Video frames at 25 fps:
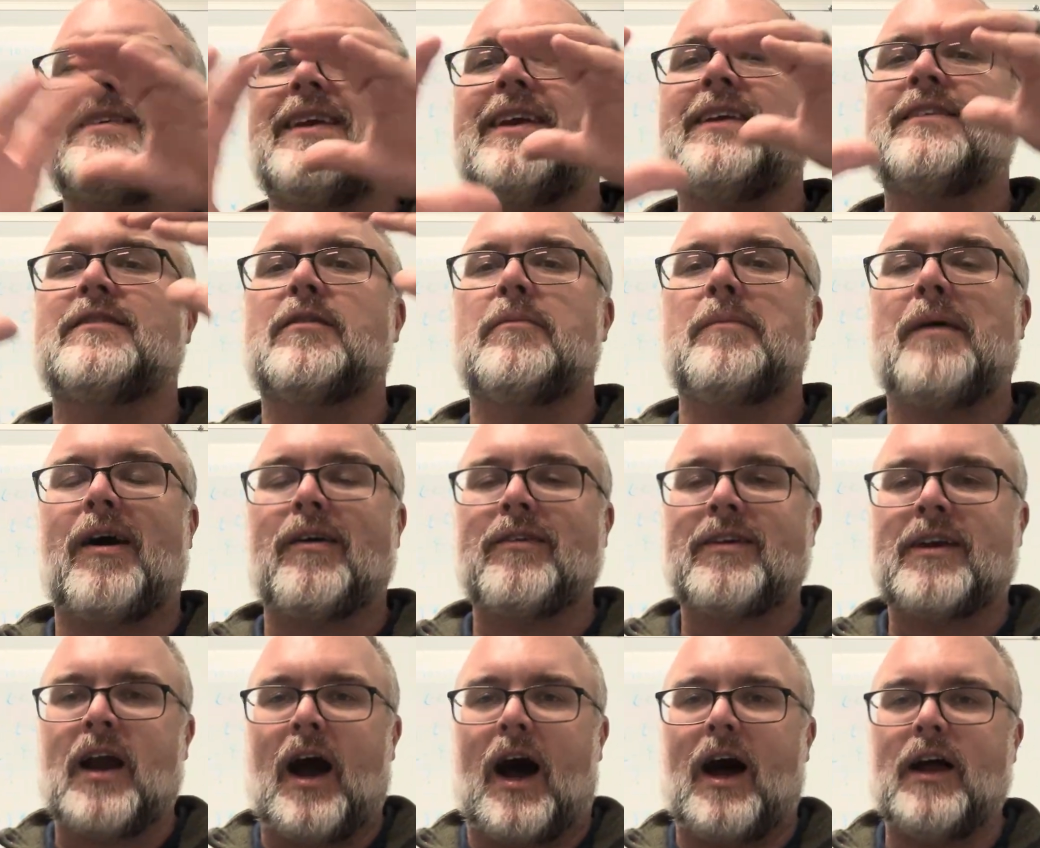It's
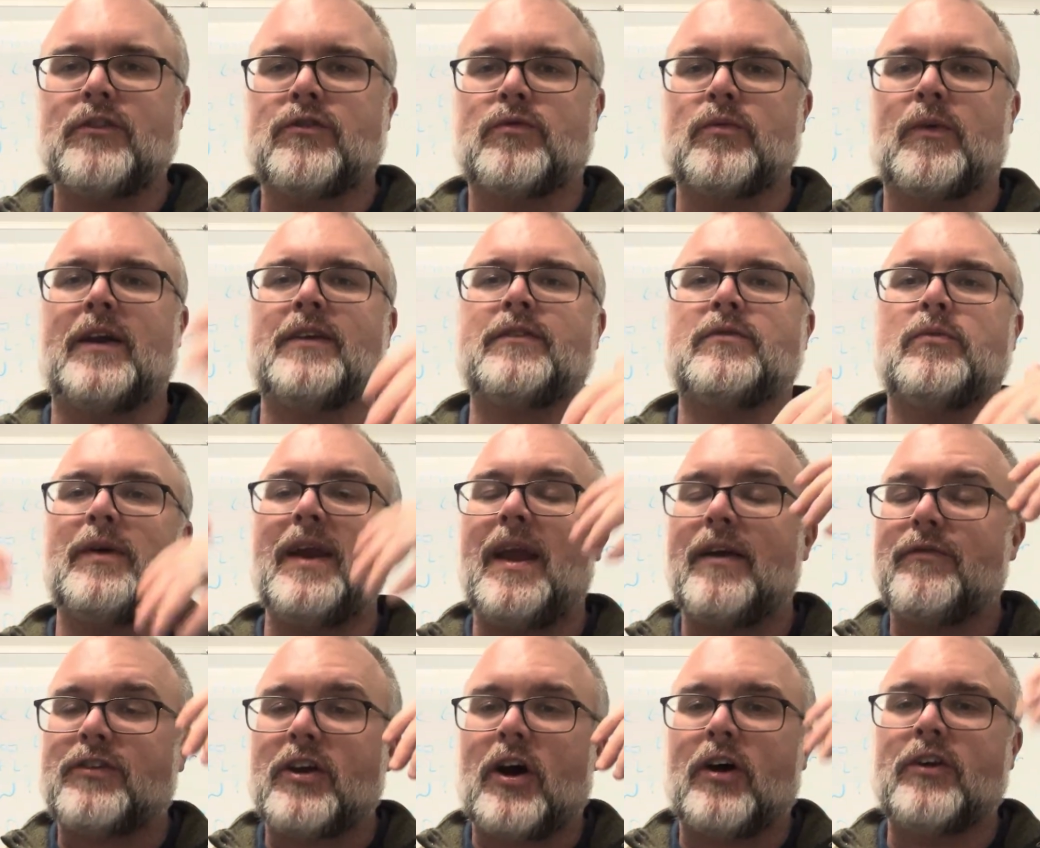about God's ways. And we
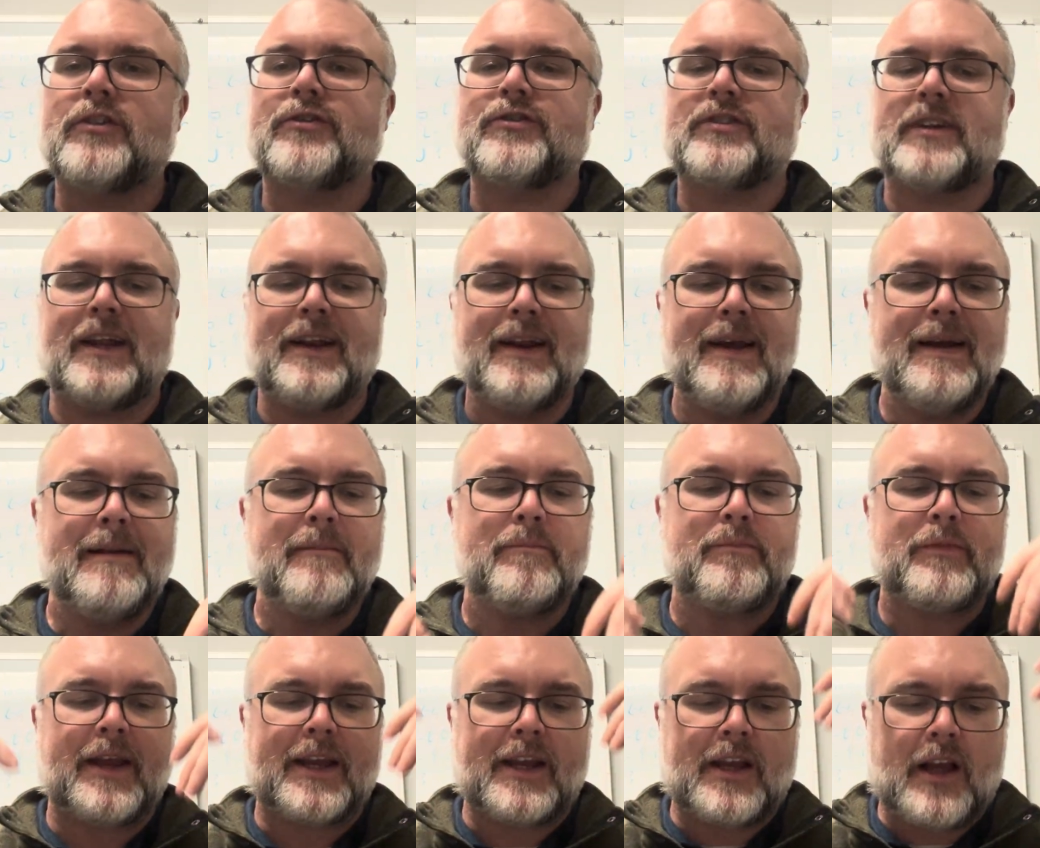have to understand
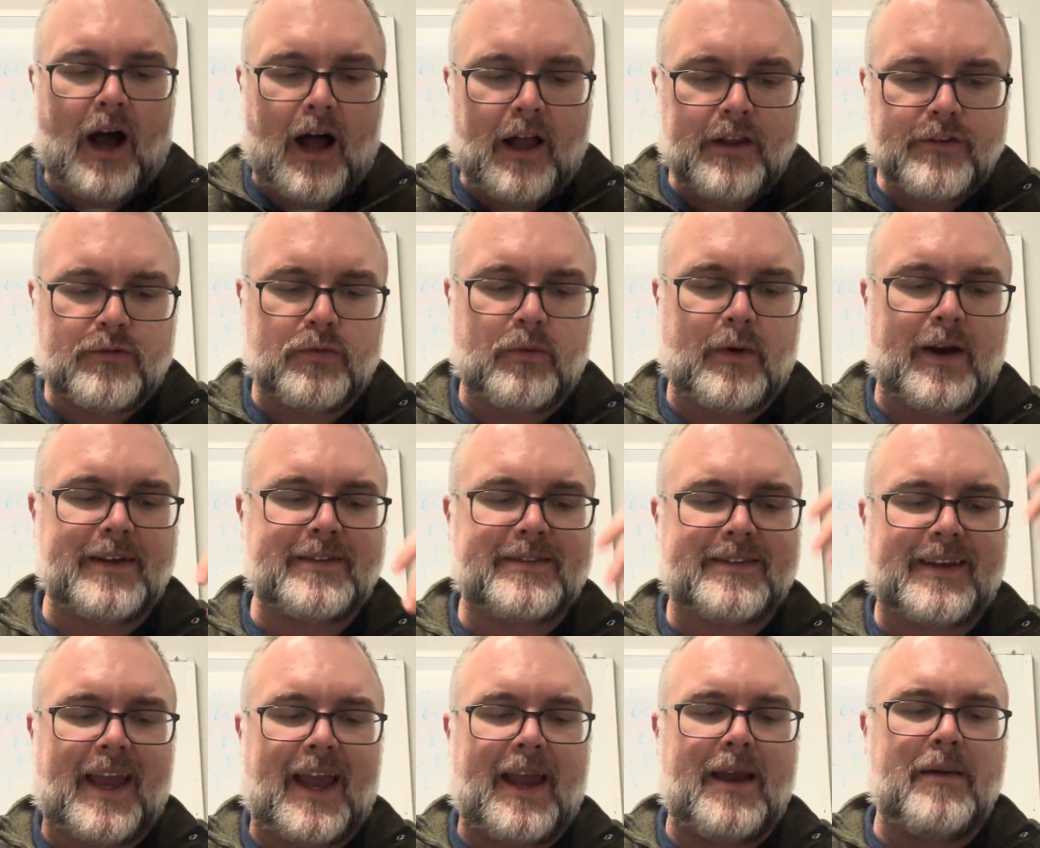that God's
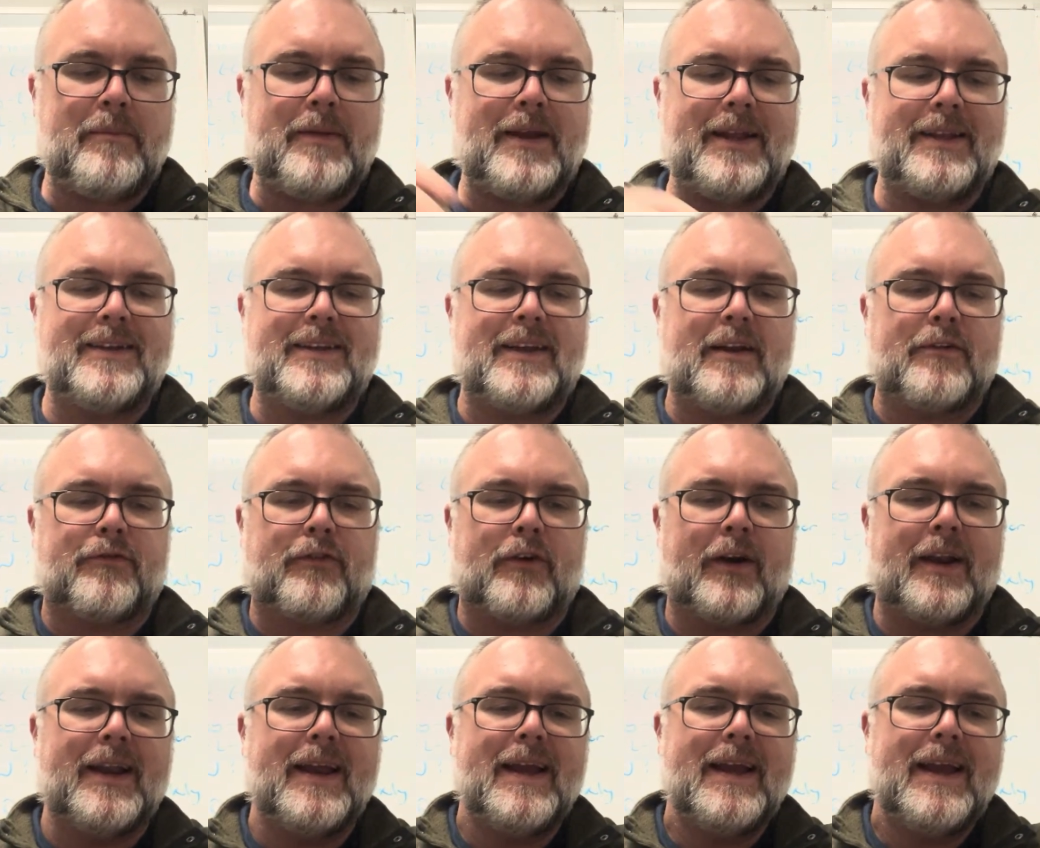ways can be
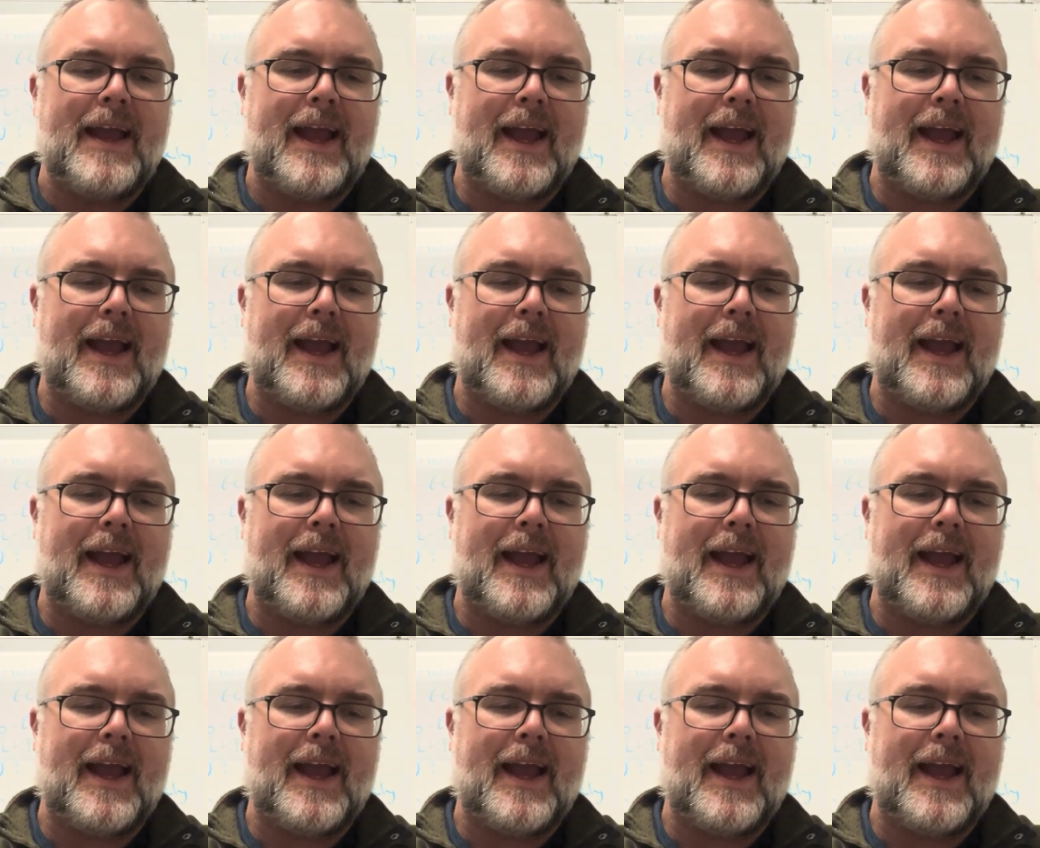different